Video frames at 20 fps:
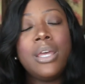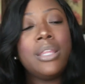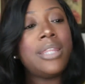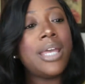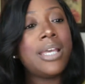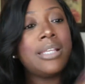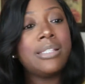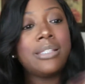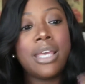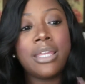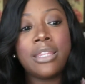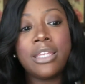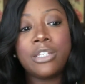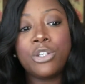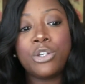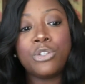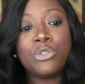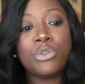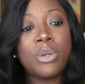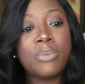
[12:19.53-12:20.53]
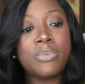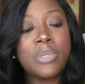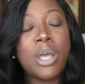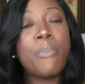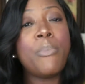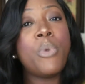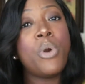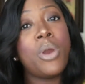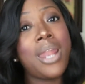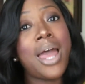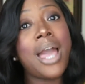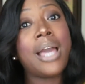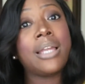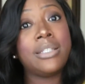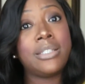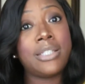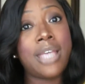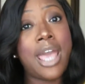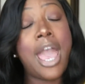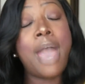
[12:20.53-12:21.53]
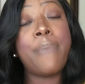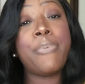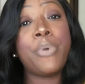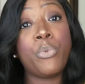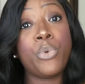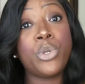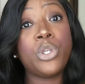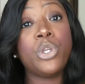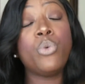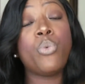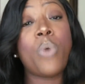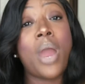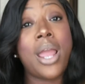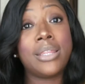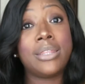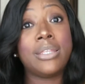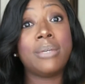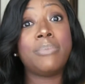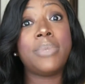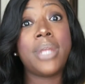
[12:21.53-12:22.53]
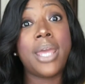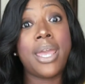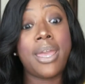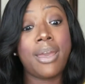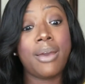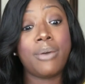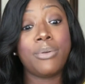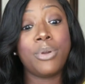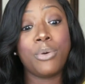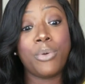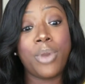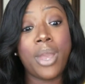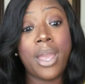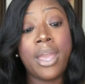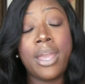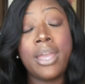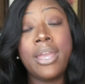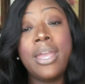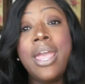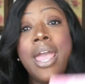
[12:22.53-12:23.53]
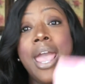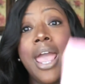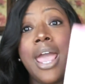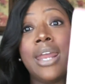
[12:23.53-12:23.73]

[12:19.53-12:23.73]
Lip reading: They say that your dreams are more likely to happen when you write them down, okay?